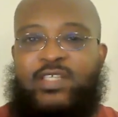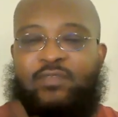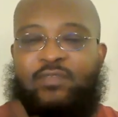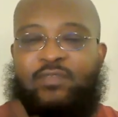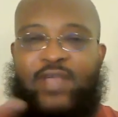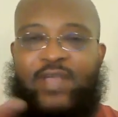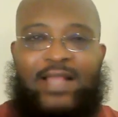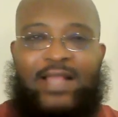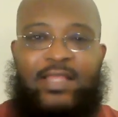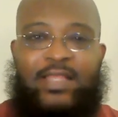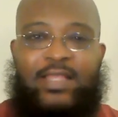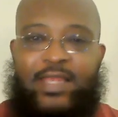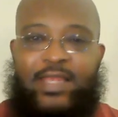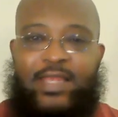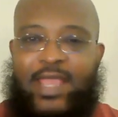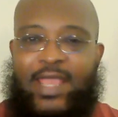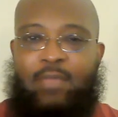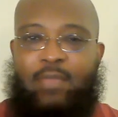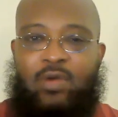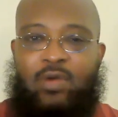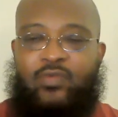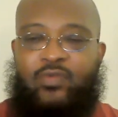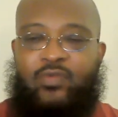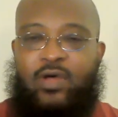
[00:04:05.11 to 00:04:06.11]
I forgot the
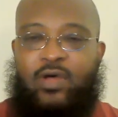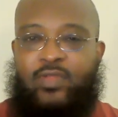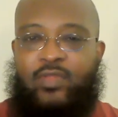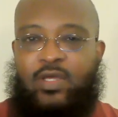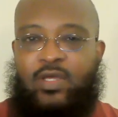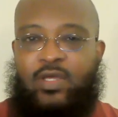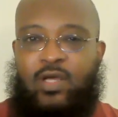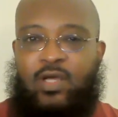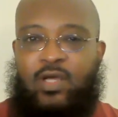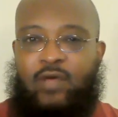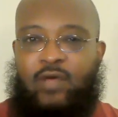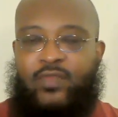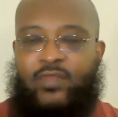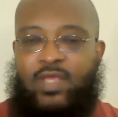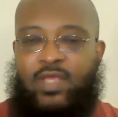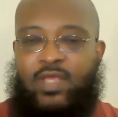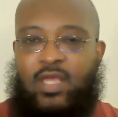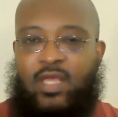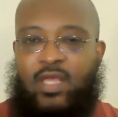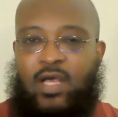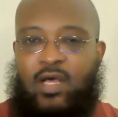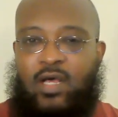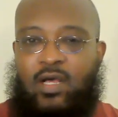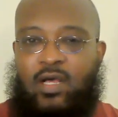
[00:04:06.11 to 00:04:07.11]
name of
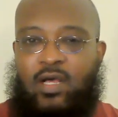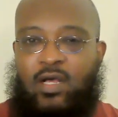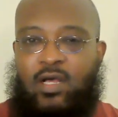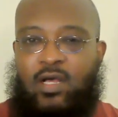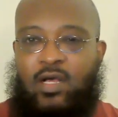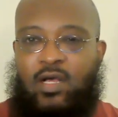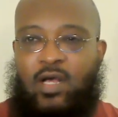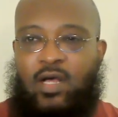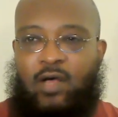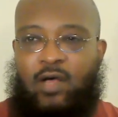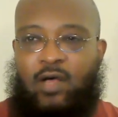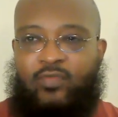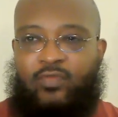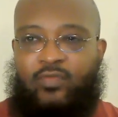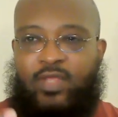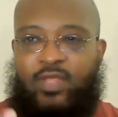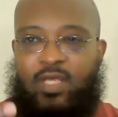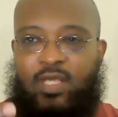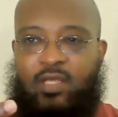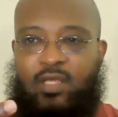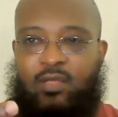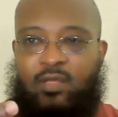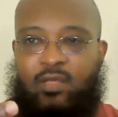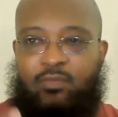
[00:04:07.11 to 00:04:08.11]

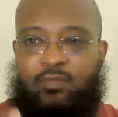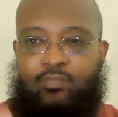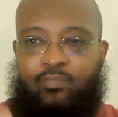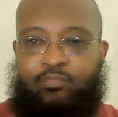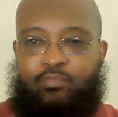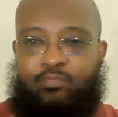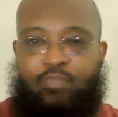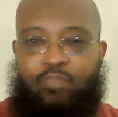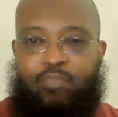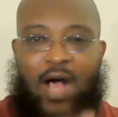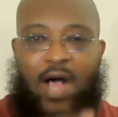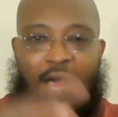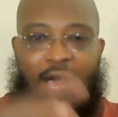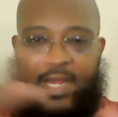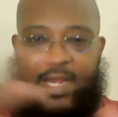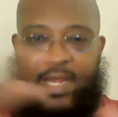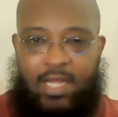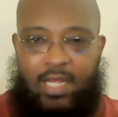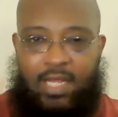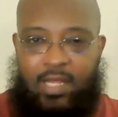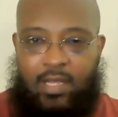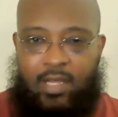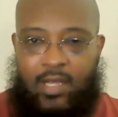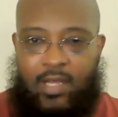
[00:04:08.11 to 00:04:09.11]
the
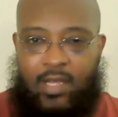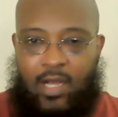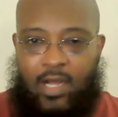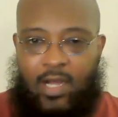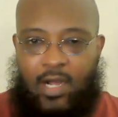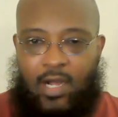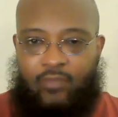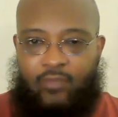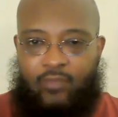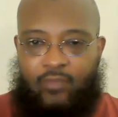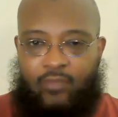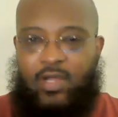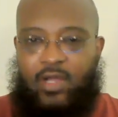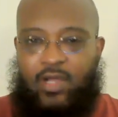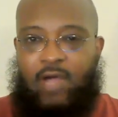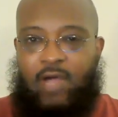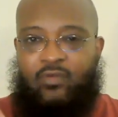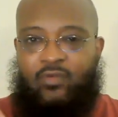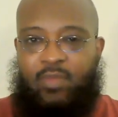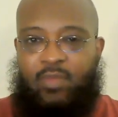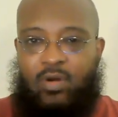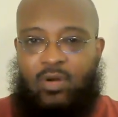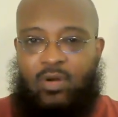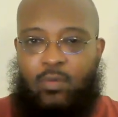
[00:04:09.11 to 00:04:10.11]
body of
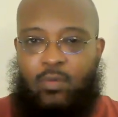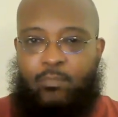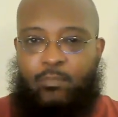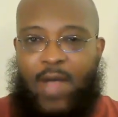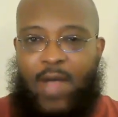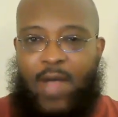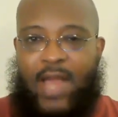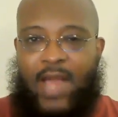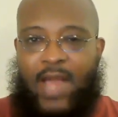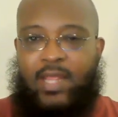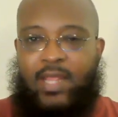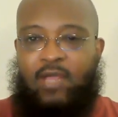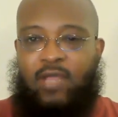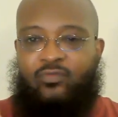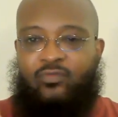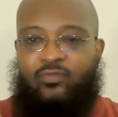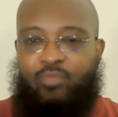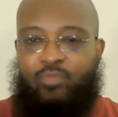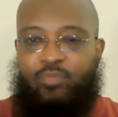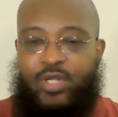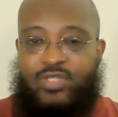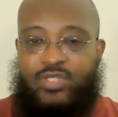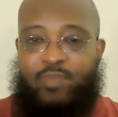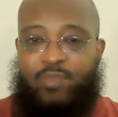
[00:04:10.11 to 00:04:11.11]
government or body of
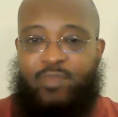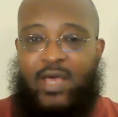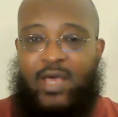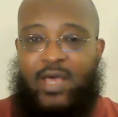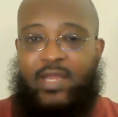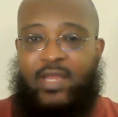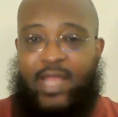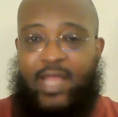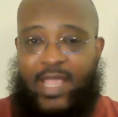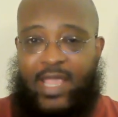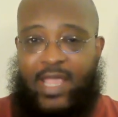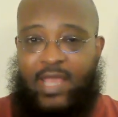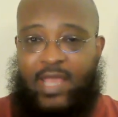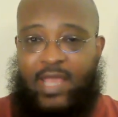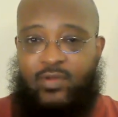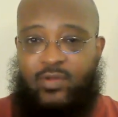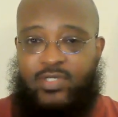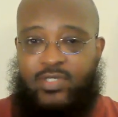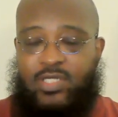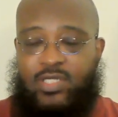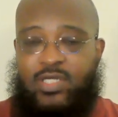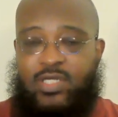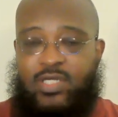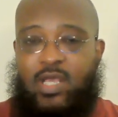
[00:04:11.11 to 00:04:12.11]
municipality that
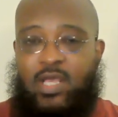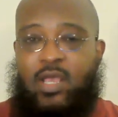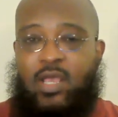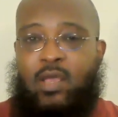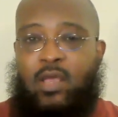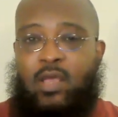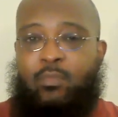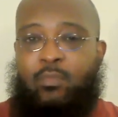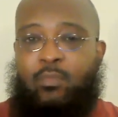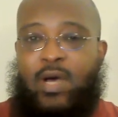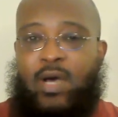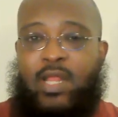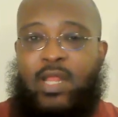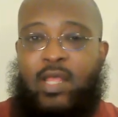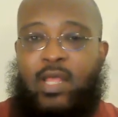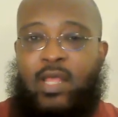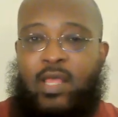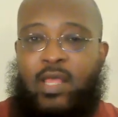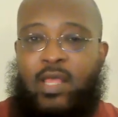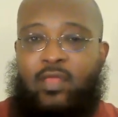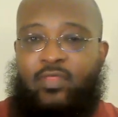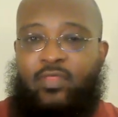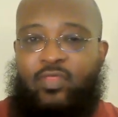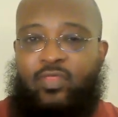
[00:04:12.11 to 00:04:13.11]
handles this, but
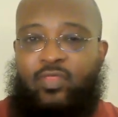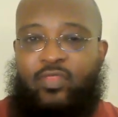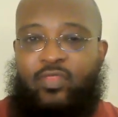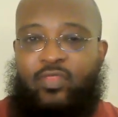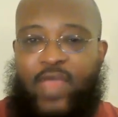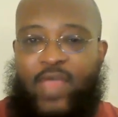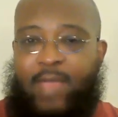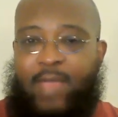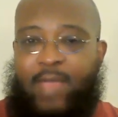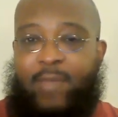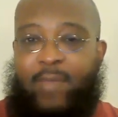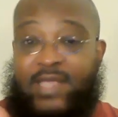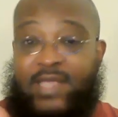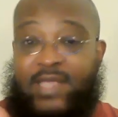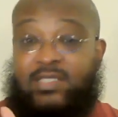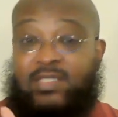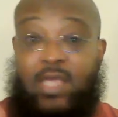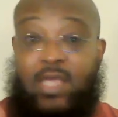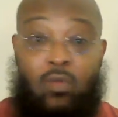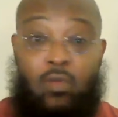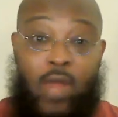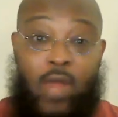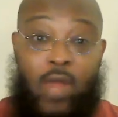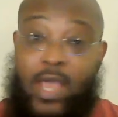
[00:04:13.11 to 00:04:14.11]
they
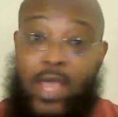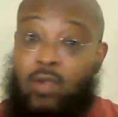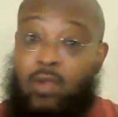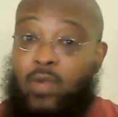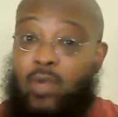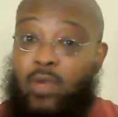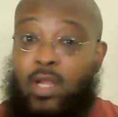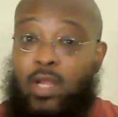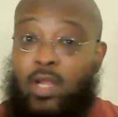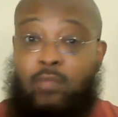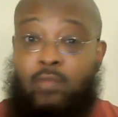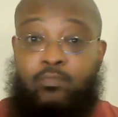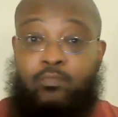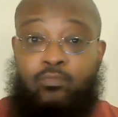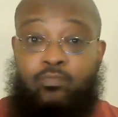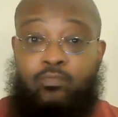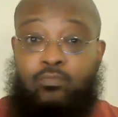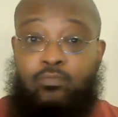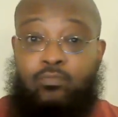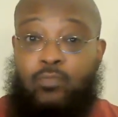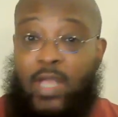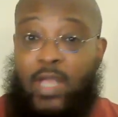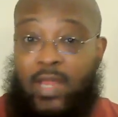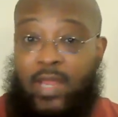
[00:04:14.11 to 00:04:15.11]
basically ride around
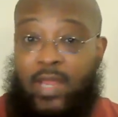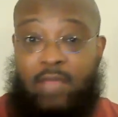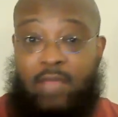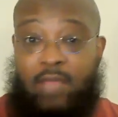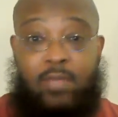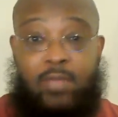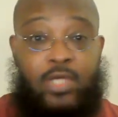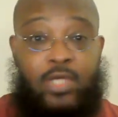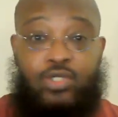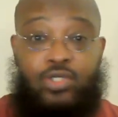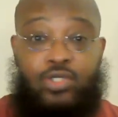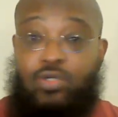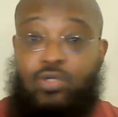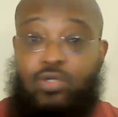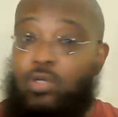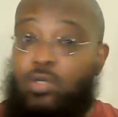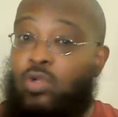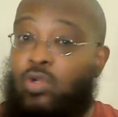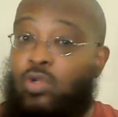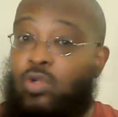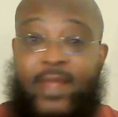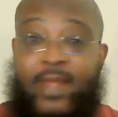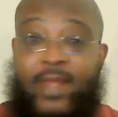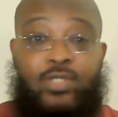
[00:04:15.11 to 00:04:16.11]
and they make sure
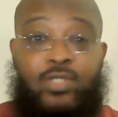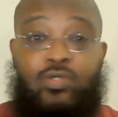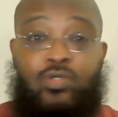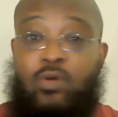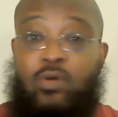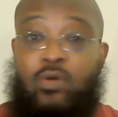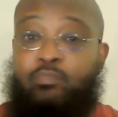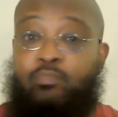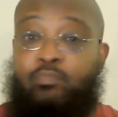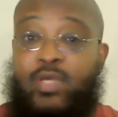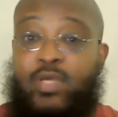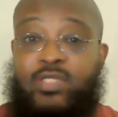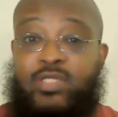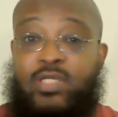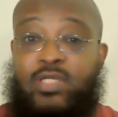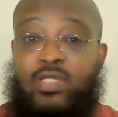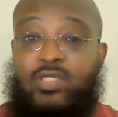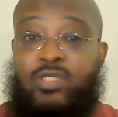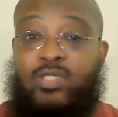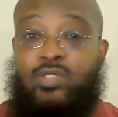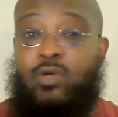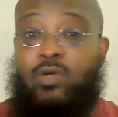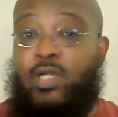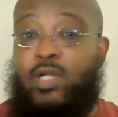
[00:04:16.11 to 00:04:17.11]
nobody's doing
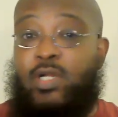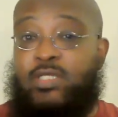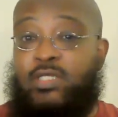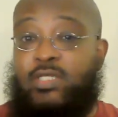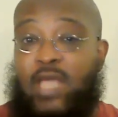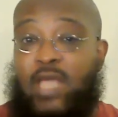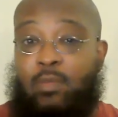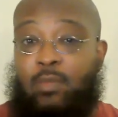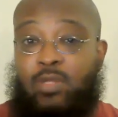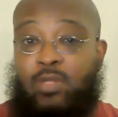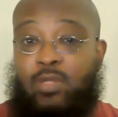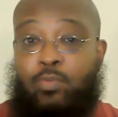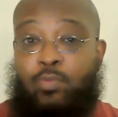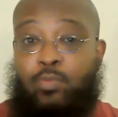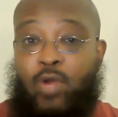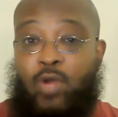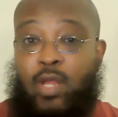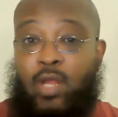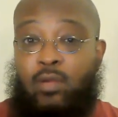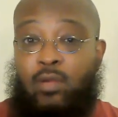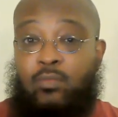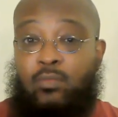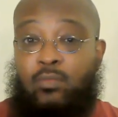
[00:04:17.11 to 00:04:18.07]
business during the time of the prayer.